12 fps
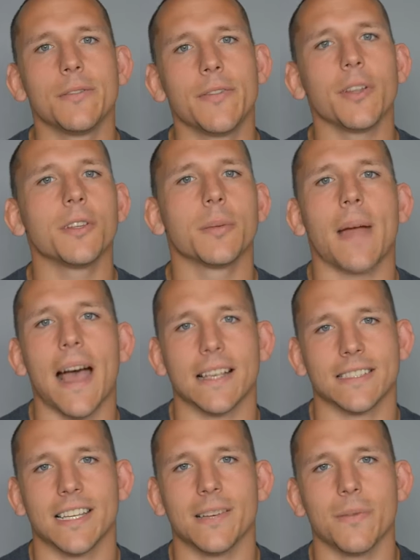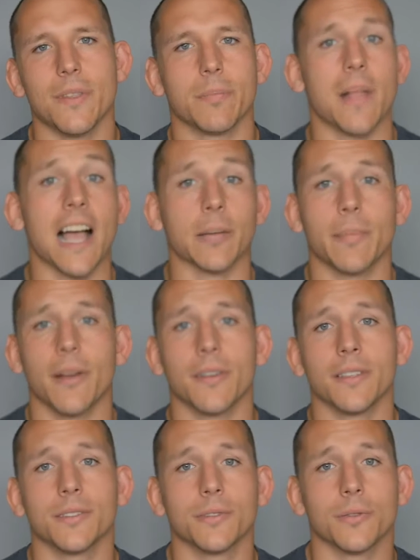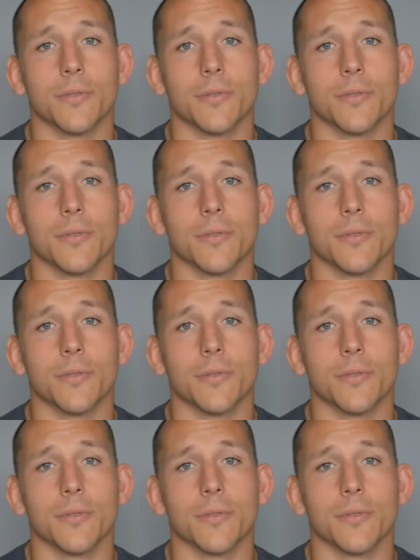fill your basket with blackberries,